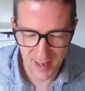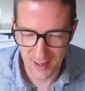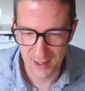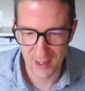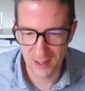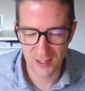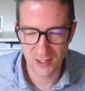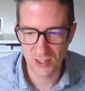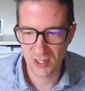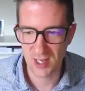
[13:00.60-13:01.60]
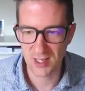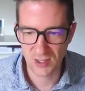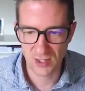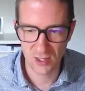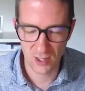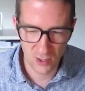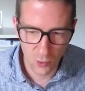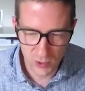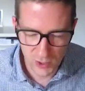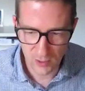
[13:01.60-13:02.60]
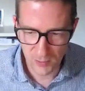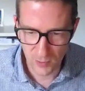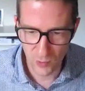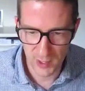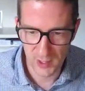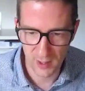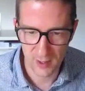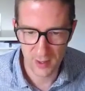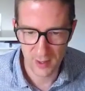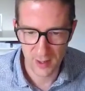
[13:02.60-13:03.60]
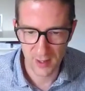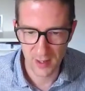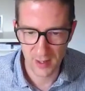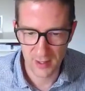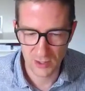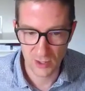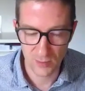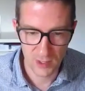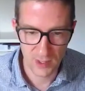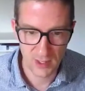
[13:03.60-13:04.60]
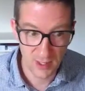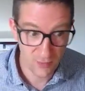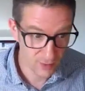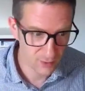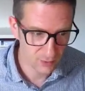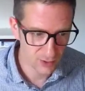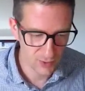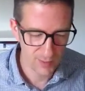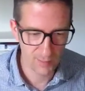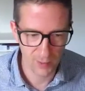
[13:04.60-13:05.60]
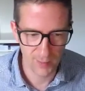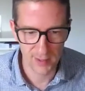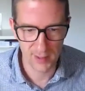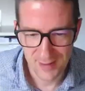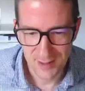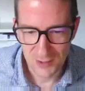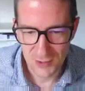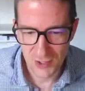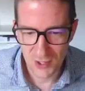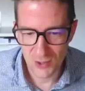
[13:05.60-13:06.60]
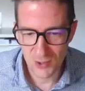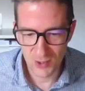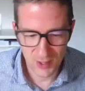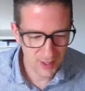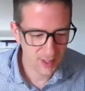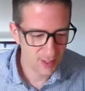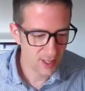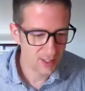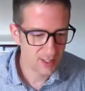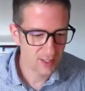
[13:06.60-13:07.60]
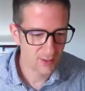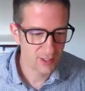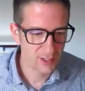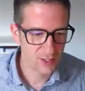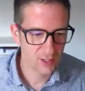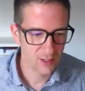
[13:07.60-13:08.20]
and it's always going to be weaker. It's going to be difficult to implement. So the idea is,